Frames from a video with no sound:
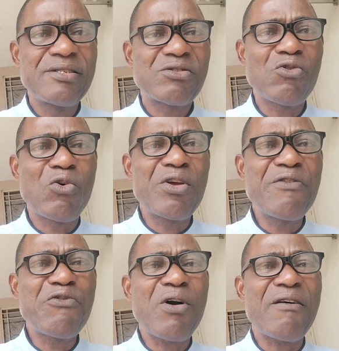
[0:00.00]
So
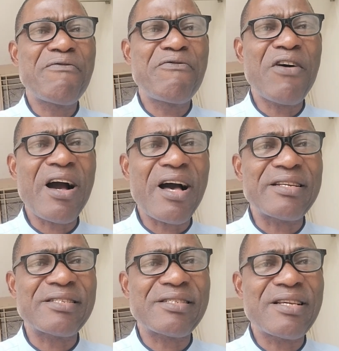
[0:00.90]
if you are
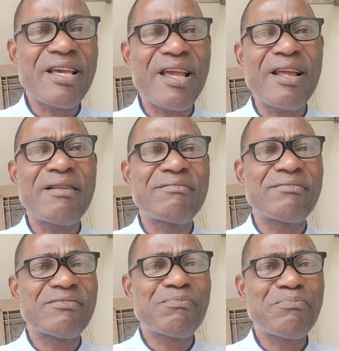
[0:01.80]
versed
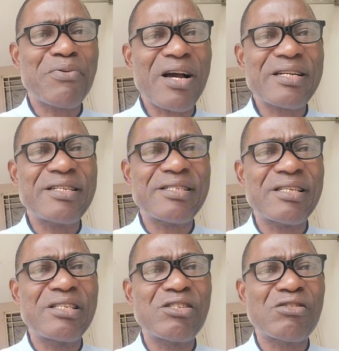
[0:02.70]
in
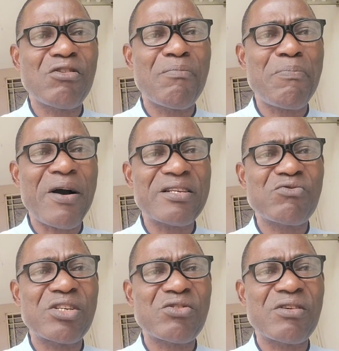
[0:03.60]
practicing some past
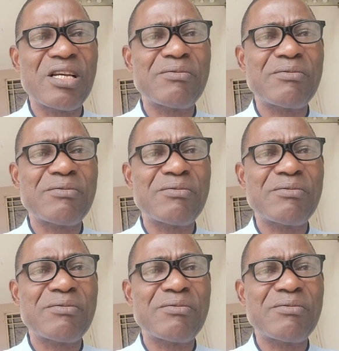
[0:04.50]
questions,